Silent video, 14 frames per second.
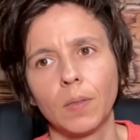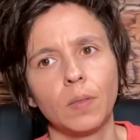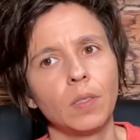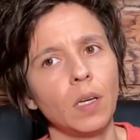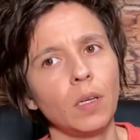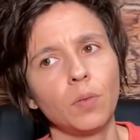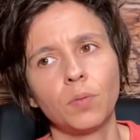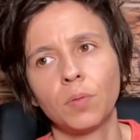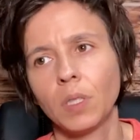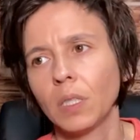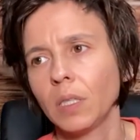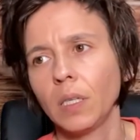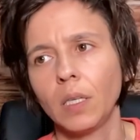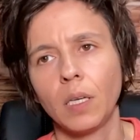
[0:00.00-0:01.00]
not
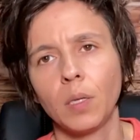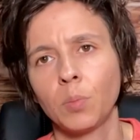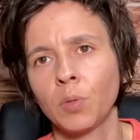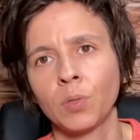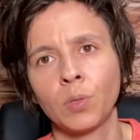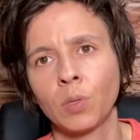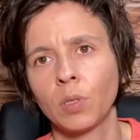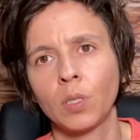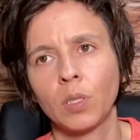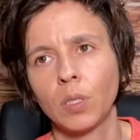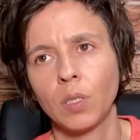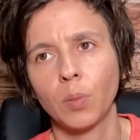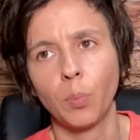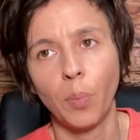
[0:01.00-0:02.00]
really able to
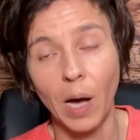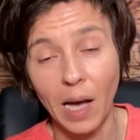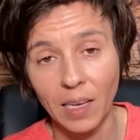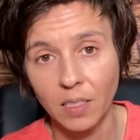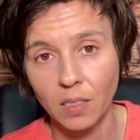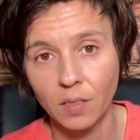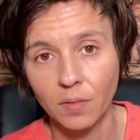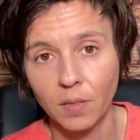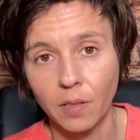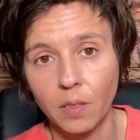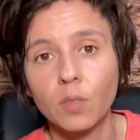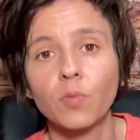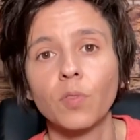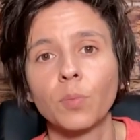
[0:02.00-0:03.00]
see the positive
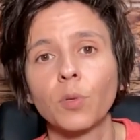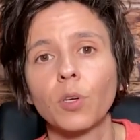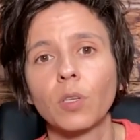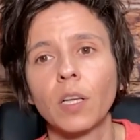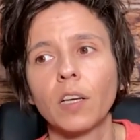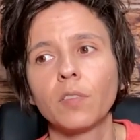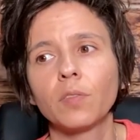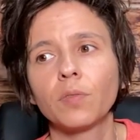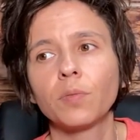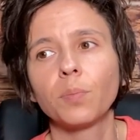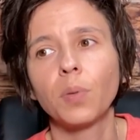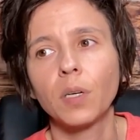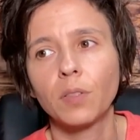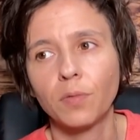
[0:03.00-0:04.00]
things from your life,
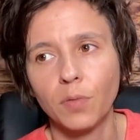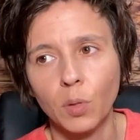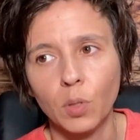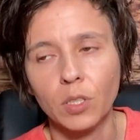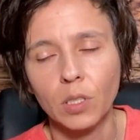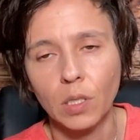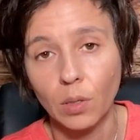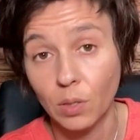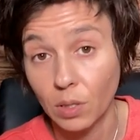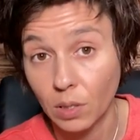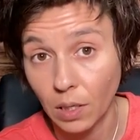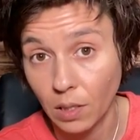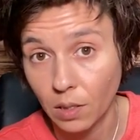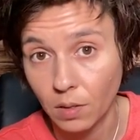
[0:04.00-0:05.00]
but focusing on the
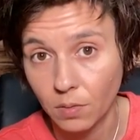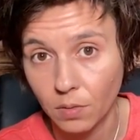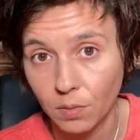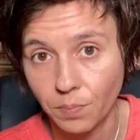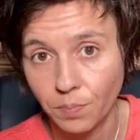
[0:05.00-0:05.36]
negative.